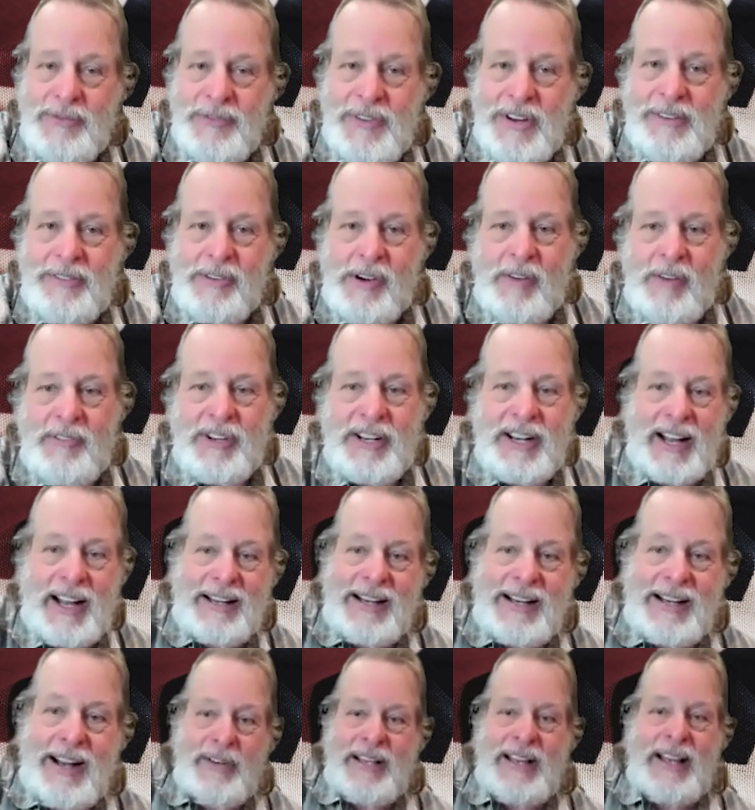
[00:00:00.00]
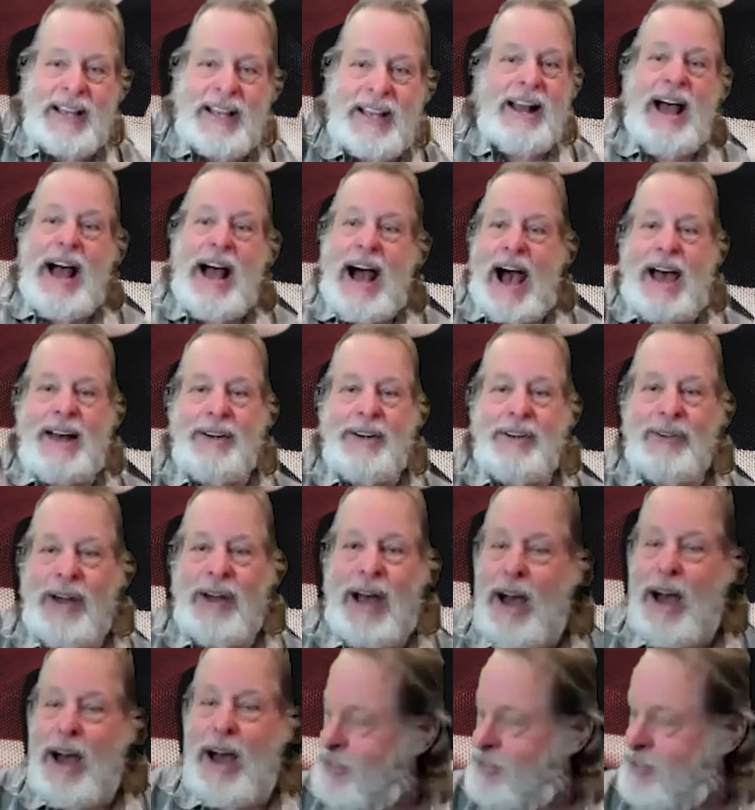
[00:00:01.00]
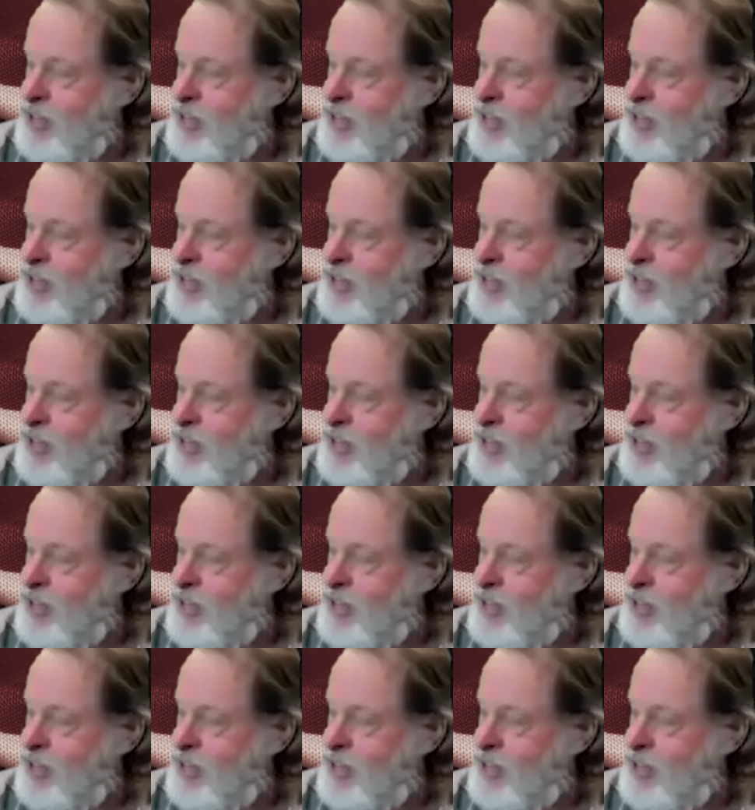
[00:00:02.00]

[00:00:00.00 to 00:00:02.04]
Fever every night. Now, again, I don't know how this